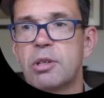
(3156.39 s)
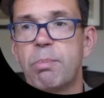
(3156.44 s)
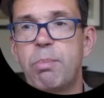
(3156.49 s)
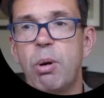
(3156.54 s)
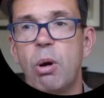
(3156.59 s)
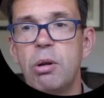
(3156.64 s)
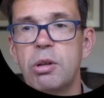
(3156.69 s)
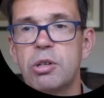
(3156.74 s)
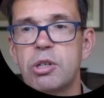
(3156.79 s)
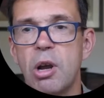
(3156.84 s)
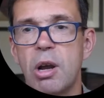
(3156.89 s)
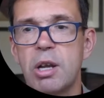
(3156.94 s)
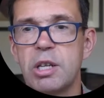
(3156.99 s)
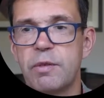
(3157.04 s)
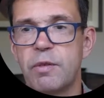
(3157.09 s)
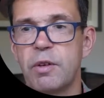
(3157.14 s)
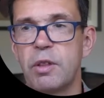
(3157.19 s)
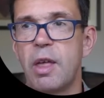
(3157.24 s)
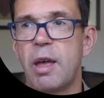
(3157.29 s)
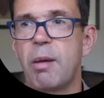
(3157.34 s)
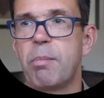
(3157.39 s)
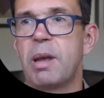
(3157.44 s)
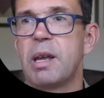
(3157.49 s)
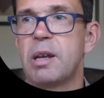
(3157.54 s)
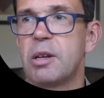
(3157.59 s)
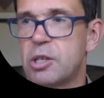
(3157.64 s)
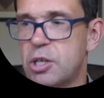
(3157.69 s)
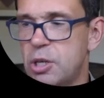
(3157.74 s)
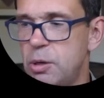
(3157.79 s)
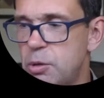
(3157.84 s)
Apologise for there
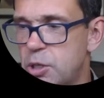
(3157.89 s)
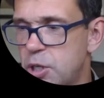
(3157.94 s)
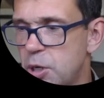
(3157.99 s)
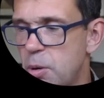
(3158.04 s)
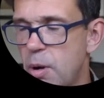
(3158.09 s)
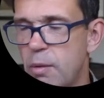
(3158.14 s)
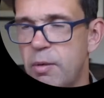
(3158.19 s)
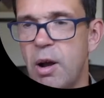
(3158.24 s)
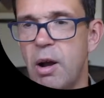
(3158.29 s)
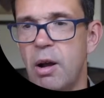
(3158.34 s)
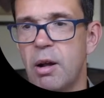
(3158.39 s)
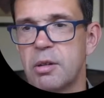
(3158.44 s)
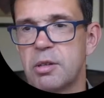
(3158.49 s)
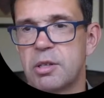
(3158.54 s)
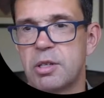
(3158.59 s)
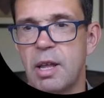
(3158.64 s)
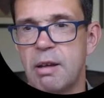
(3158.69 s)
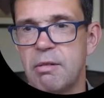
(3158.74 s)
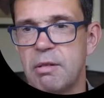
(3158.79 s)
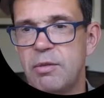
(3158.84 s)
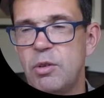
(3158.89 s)
being 2 of hearts there.